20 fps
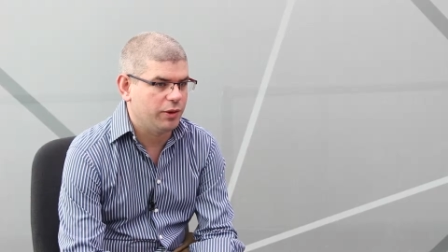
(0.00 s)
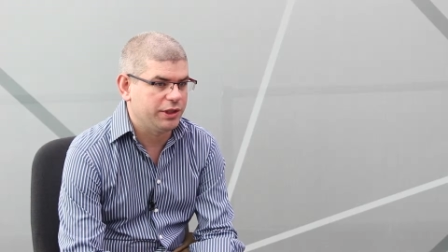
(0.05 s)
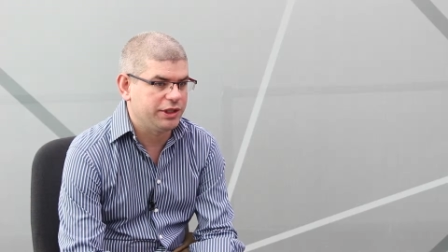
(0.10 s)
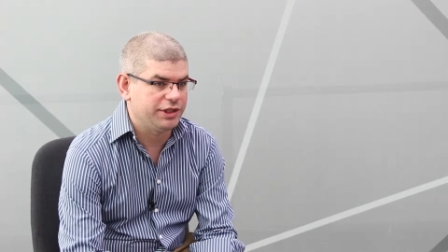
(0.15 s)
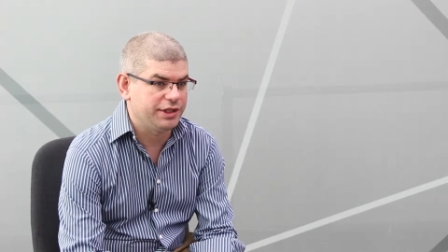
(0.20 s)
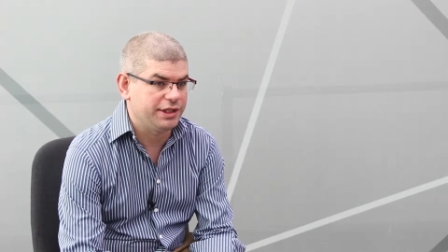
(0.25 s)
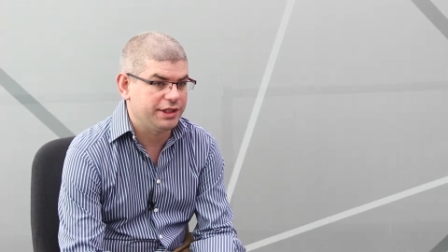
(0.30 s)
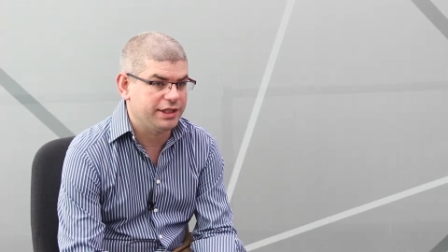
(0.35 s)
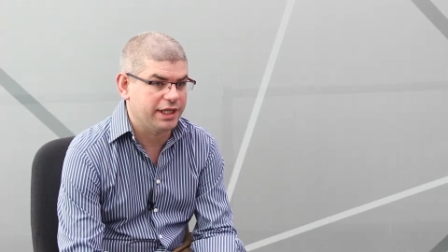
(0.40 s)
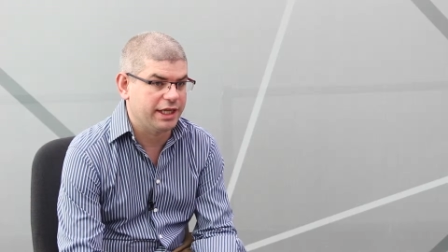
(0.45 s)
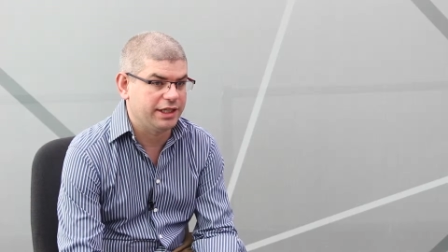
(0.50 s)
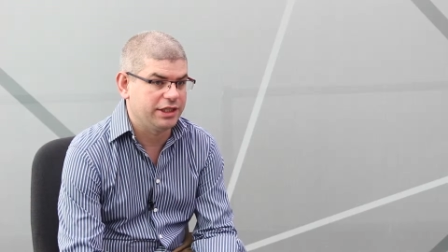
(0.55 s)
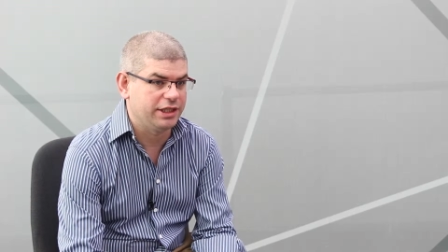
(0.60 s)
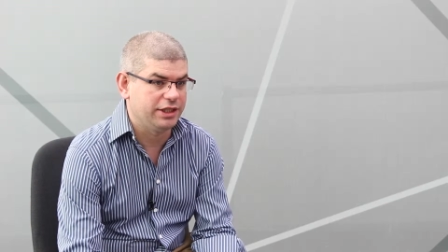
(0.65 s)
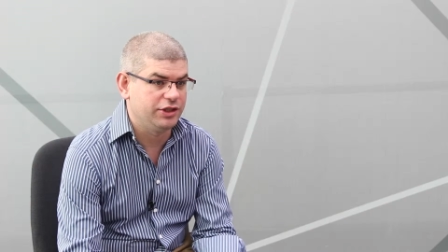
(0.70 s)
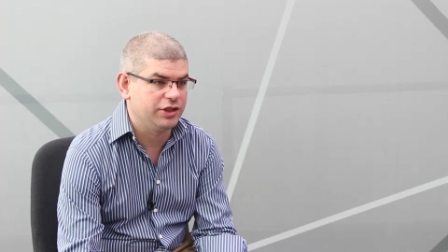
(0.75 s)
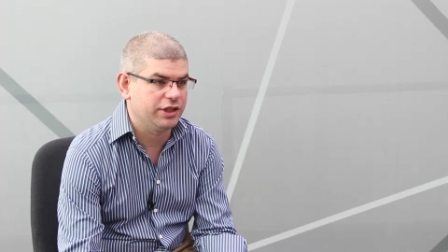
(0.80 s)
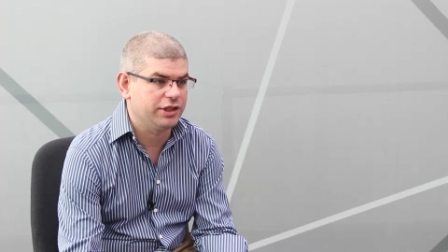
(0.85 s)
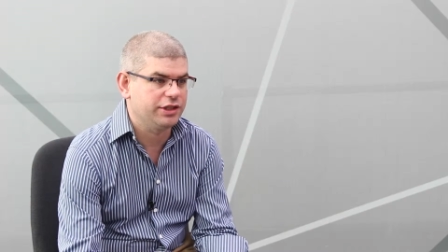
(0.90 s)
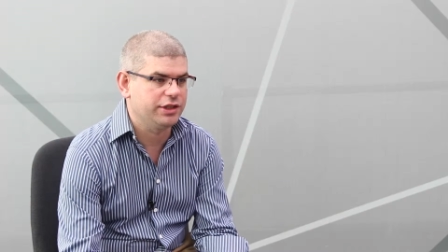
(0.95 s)
which is
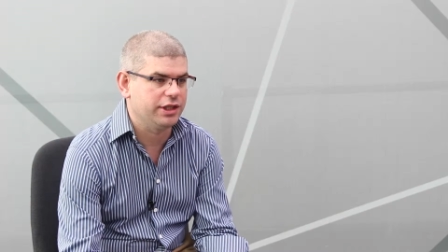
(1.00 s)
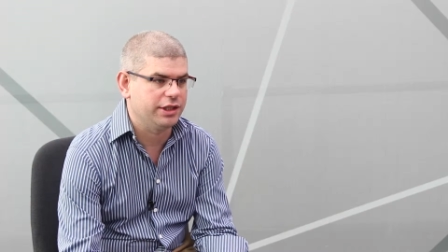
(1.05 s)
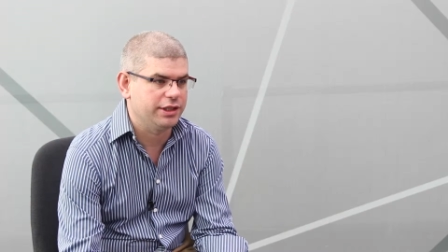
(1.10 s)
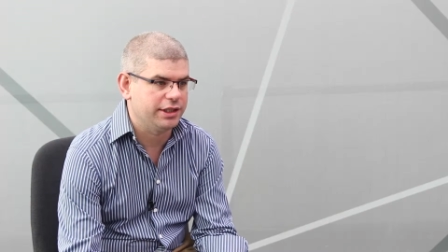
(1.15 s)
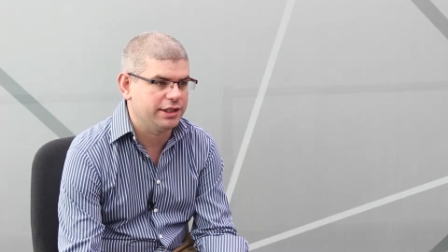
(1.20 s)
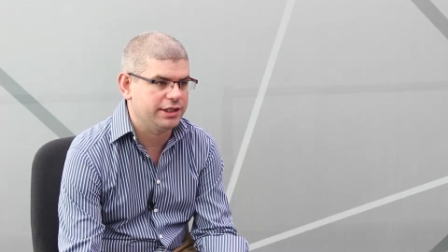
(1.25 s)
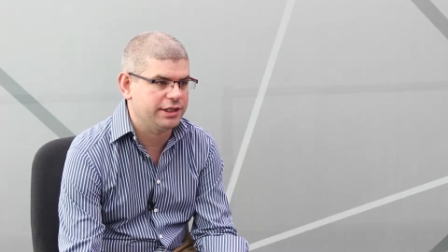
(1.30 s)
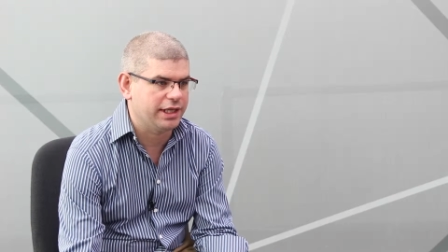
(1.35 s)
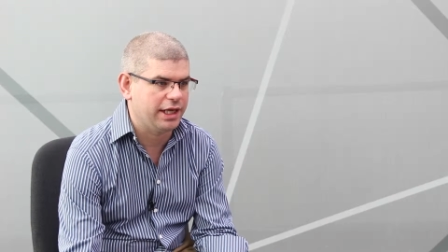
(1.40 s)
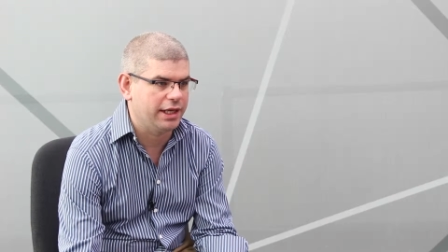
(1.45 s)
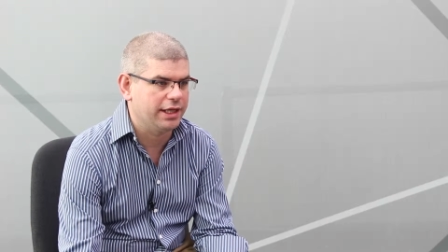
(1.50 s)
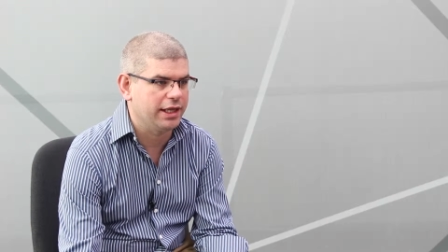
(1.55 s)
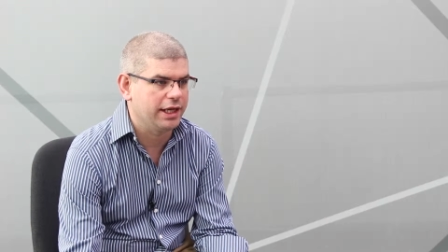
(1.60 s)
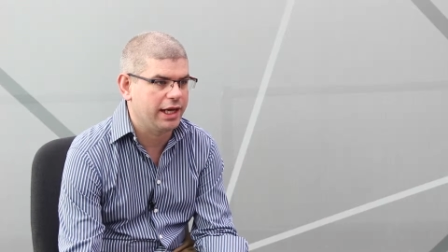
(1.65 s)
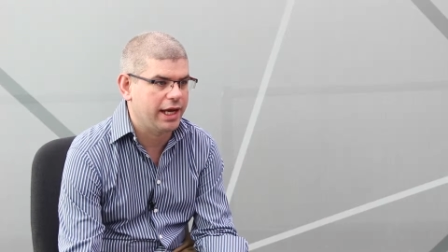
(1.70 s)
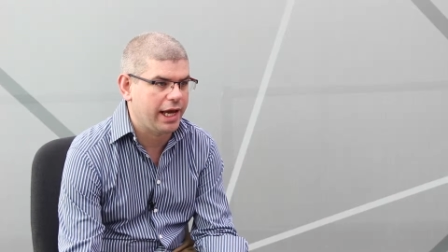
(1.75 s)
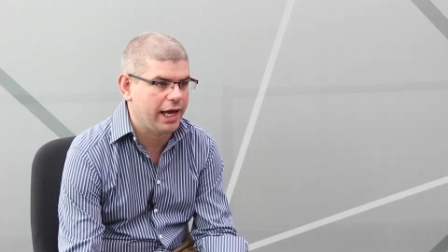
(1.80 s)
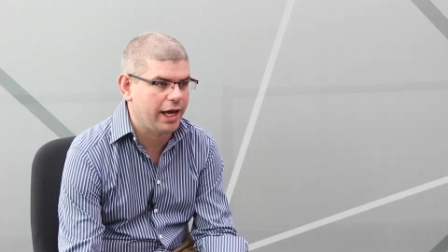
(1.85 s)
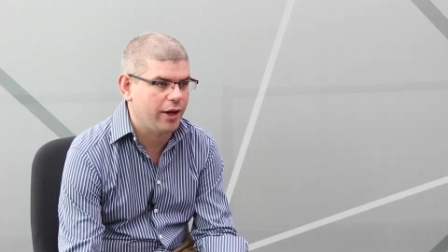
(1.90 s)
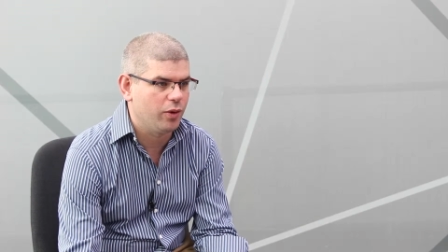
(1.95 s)
essentially just
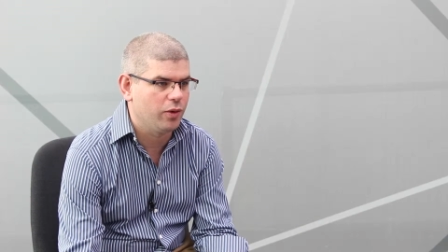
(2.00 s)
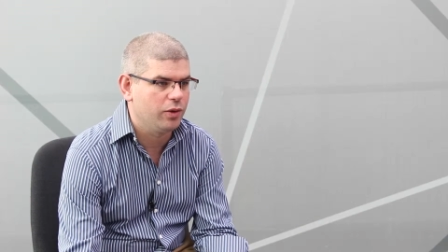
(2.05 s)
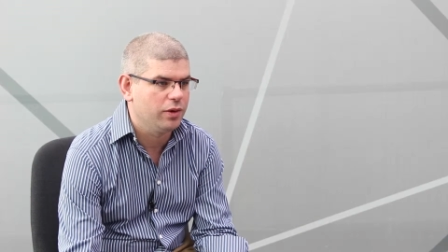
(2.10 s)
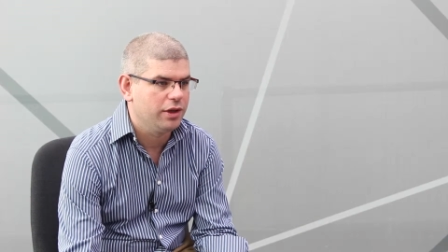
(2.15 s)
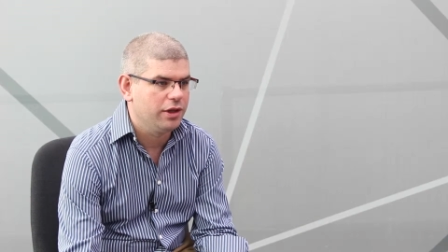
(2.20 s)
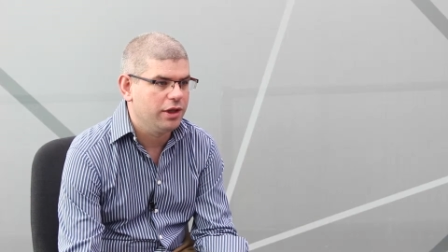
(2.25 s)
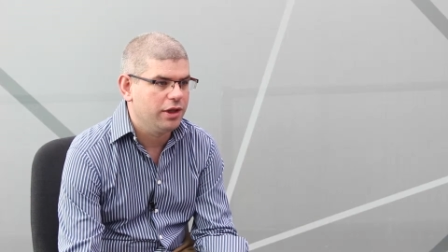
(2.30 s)
understanding how